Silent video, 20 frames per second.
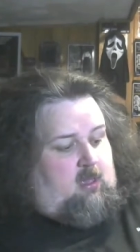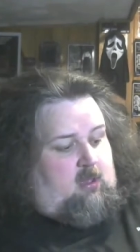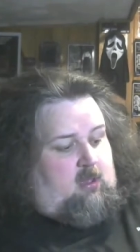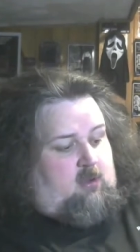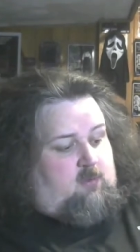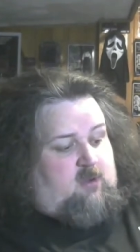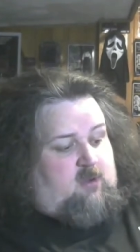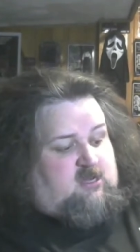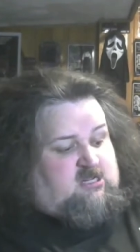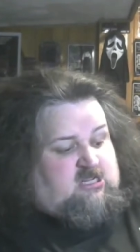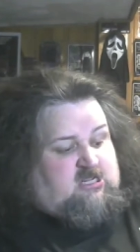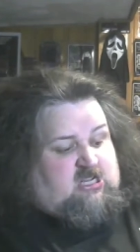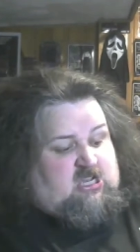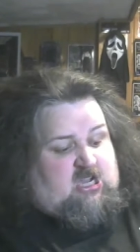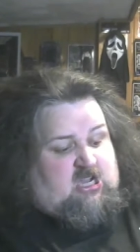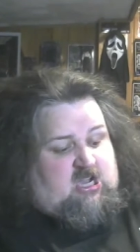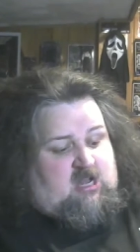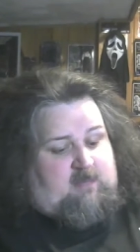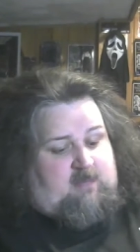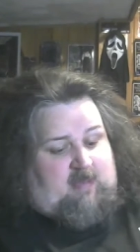which is
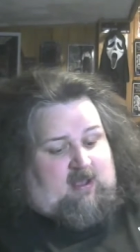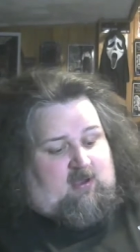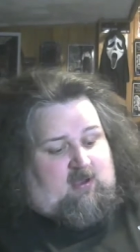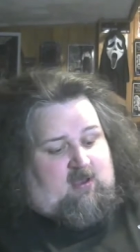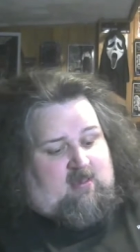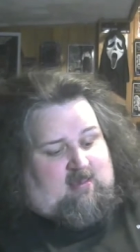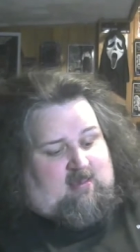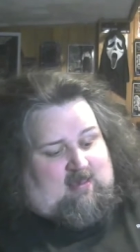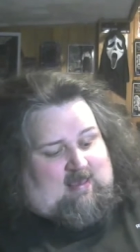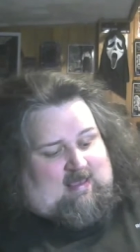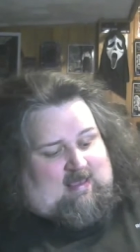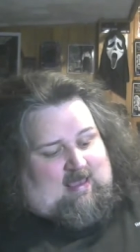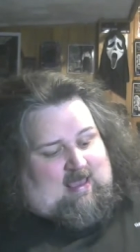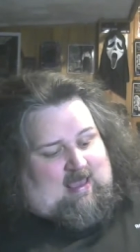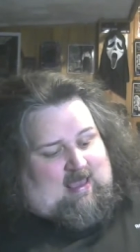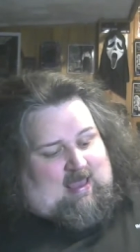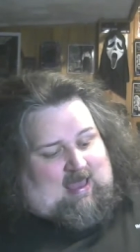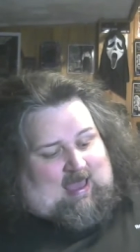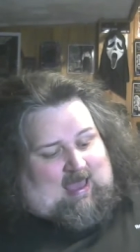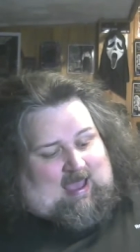good because
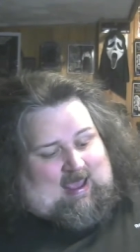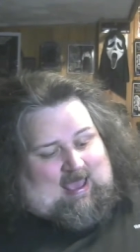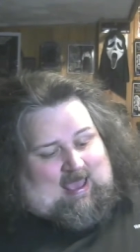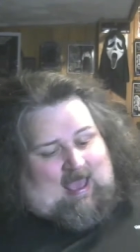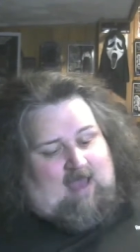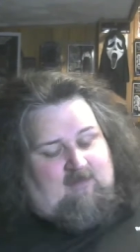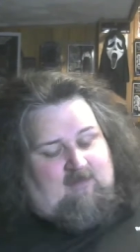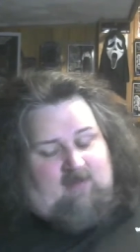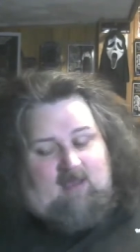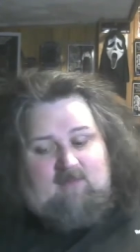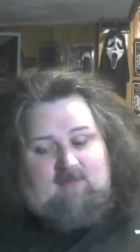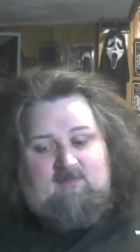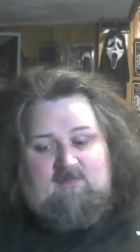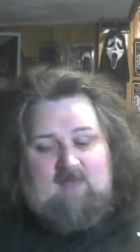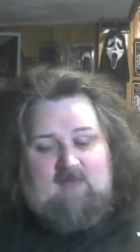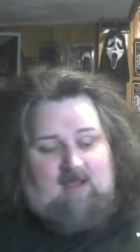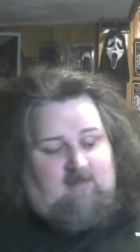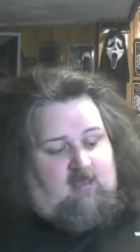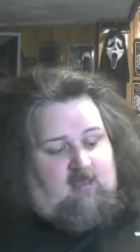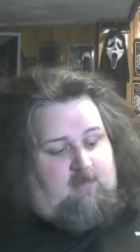I have a
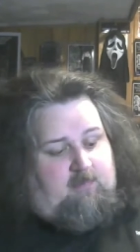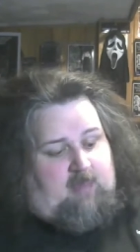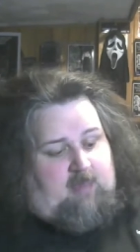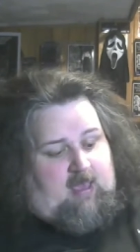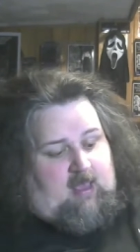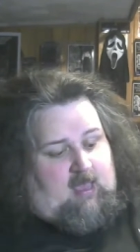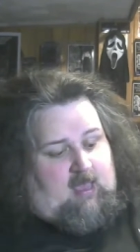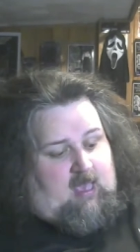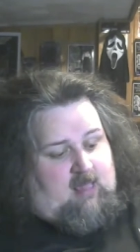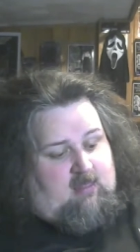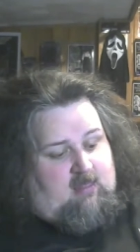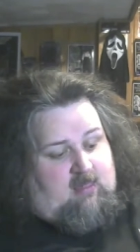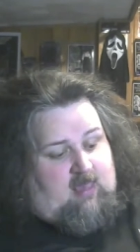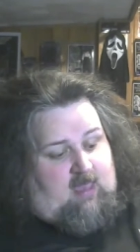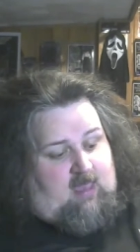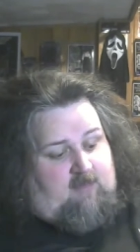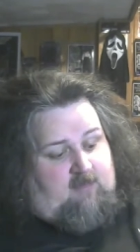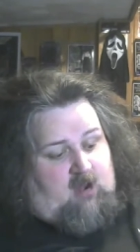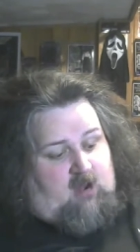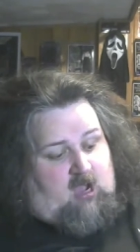very big
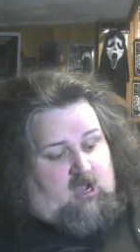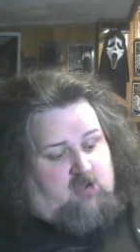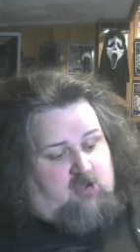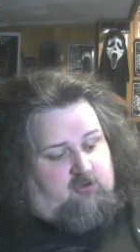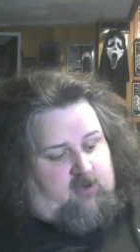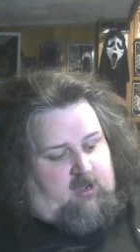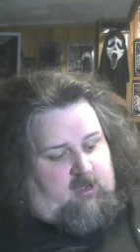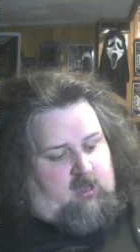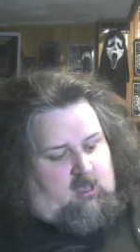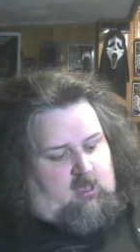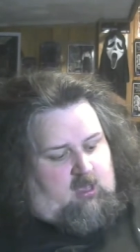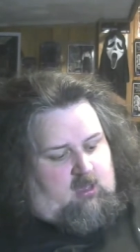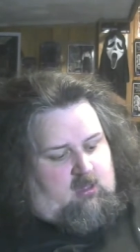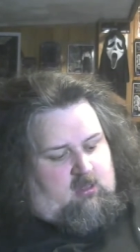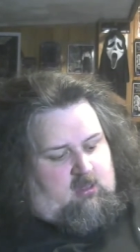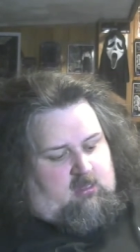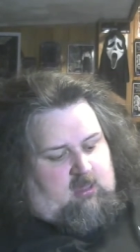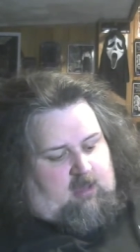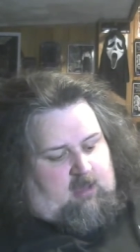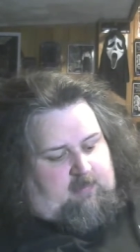700
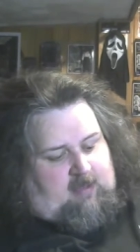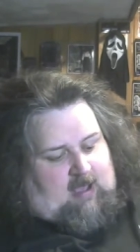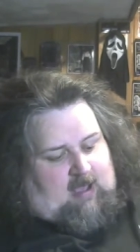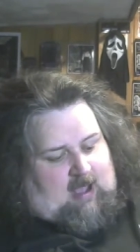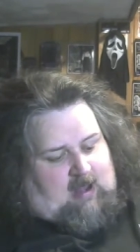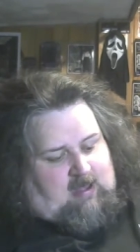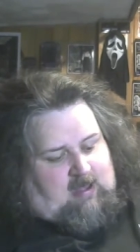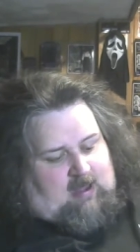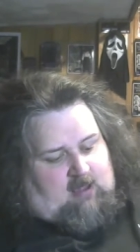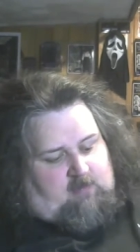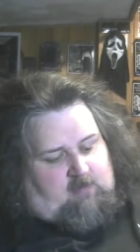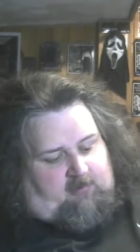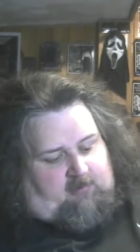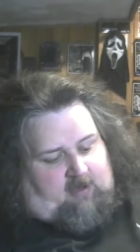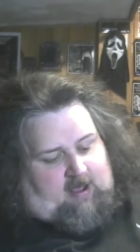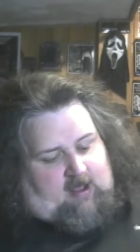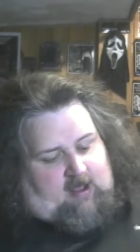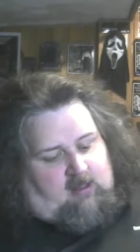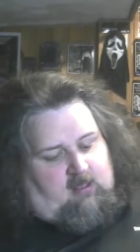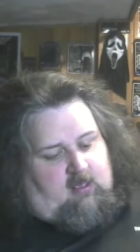sub contest
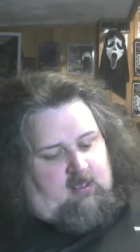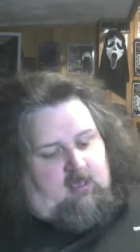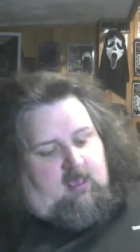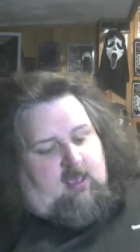planned.